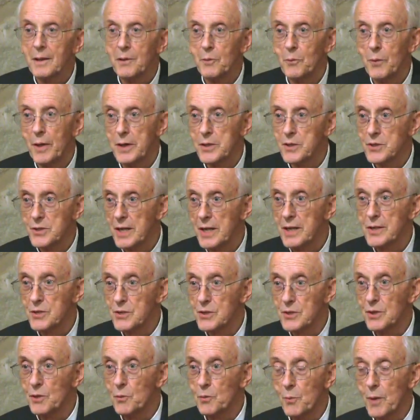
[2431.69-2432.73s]
one
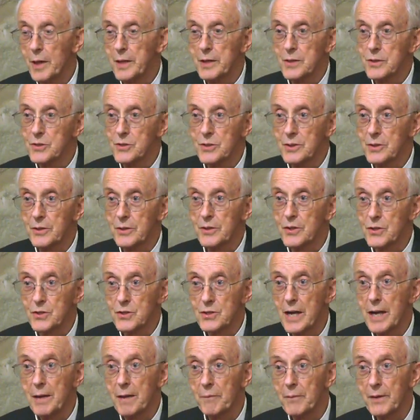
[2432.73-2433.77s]
sensed at once that the
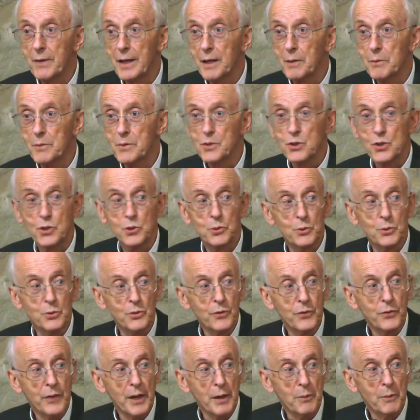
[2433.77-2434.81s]
same thing was true,
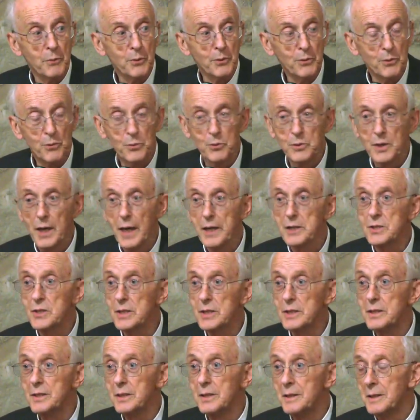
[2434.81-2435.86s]
that they were
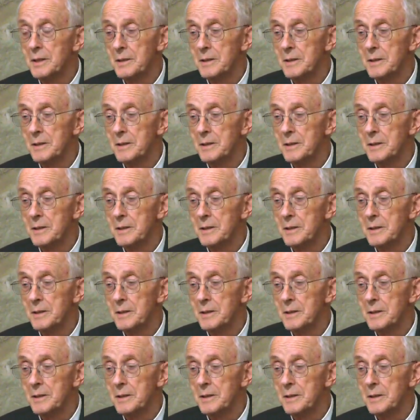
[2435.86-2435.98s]
united,